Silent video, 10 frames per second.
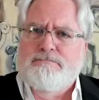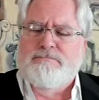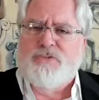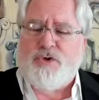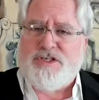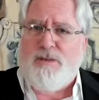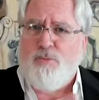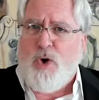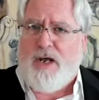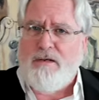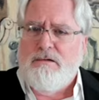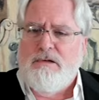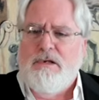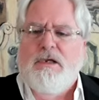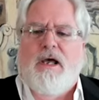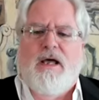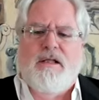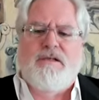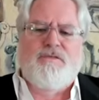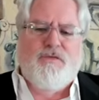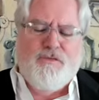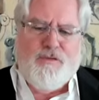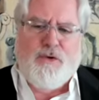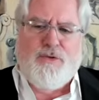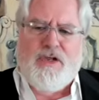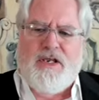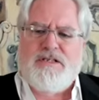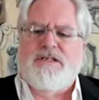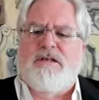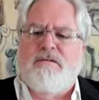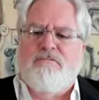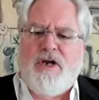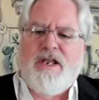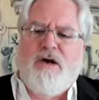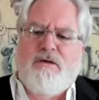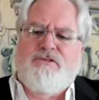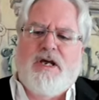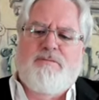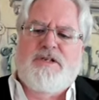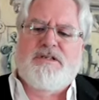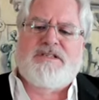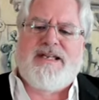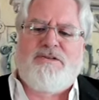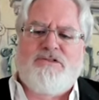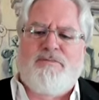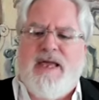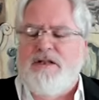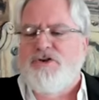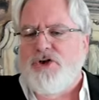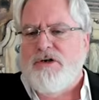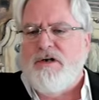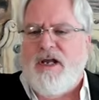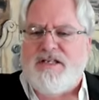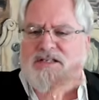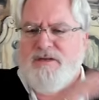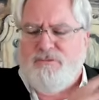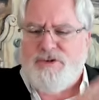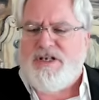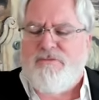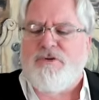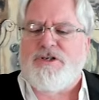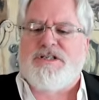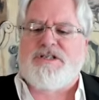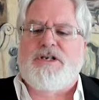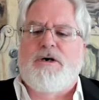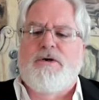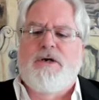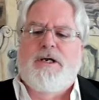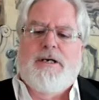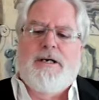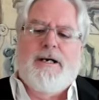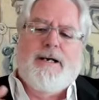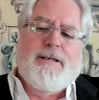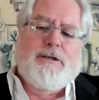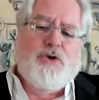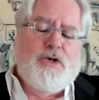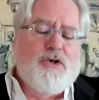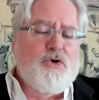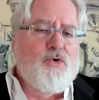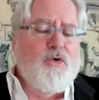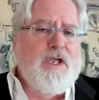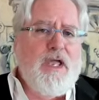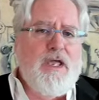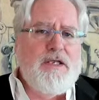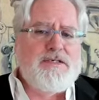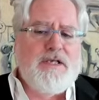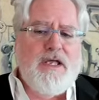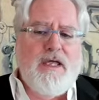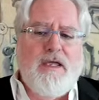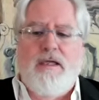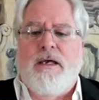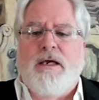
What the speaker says: or someone to fulfill things. And right now I've typed in Sales Manager SF for San Francisco. You can create a